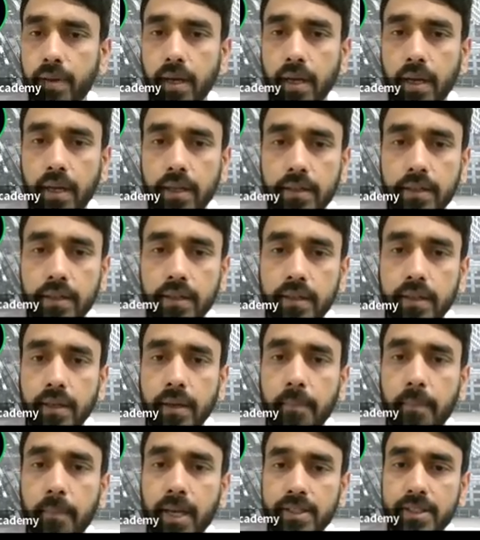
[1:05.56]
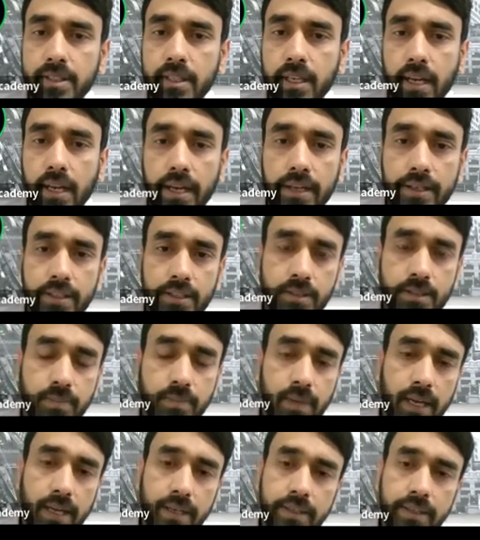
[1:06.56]
and the muscle
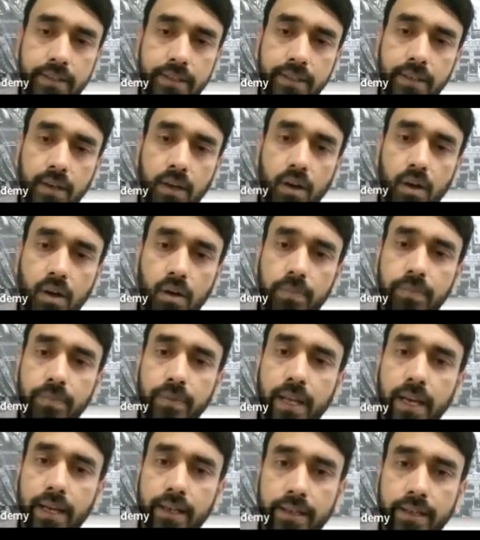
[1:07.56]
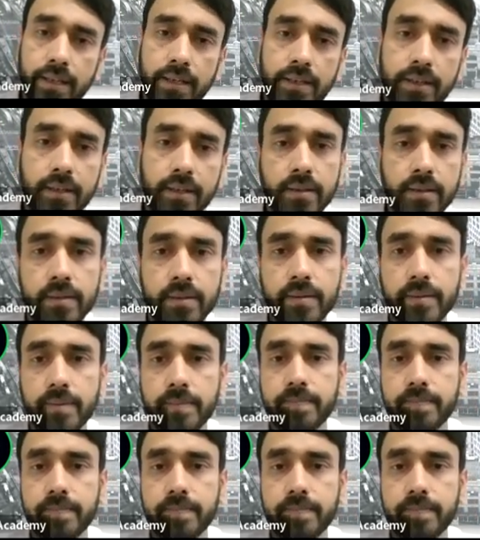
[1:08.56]
attachment of that area?